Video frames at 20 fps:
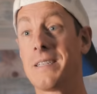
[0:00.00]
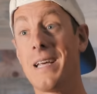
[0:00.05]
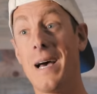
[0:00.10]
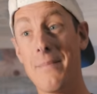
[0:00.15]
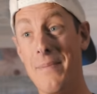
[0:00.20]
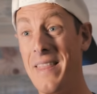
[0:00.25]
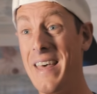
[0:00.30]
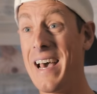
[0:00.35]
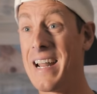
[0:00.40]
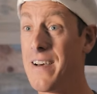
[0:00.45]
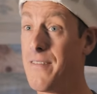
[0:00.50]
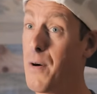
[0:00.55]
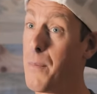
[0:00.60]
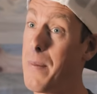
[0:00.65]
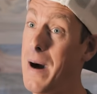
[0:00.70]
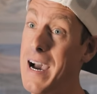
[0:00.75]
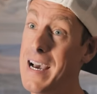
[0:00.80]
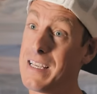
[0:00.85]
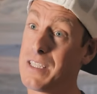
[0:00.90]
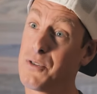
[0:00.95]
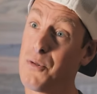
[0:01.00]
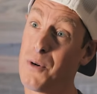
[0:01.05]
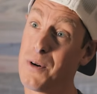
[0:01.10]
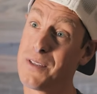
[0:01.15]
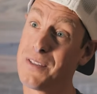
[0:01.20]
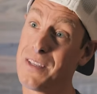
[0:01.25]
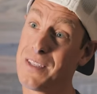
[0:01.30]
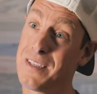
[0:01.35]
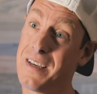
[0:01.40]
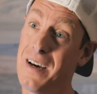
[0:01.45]
On top of that, I have a bias
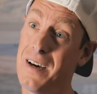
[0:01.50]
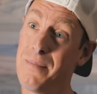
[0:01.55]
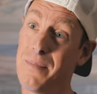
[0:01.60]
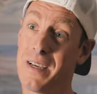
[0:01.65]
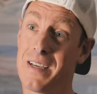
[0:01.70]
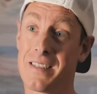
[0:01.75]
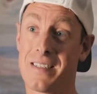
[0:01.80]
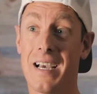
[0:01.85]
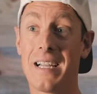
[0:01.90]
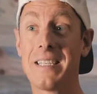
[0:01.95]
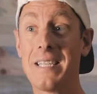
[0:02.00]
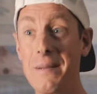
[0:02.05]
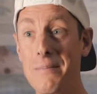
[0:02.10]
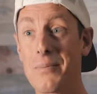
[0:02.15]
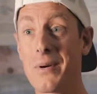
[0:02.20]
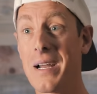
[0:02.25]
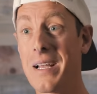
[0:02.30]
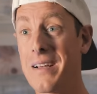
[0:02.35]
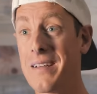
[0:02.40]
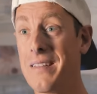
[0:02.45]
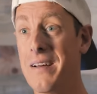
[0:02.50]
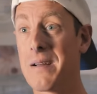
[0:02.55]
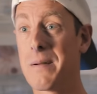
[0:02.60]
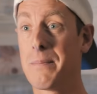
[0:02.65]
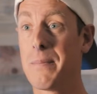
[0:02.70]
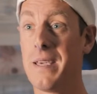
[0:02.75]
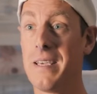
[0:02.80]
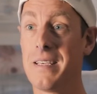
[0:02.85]
towards this gun because I did break a lot of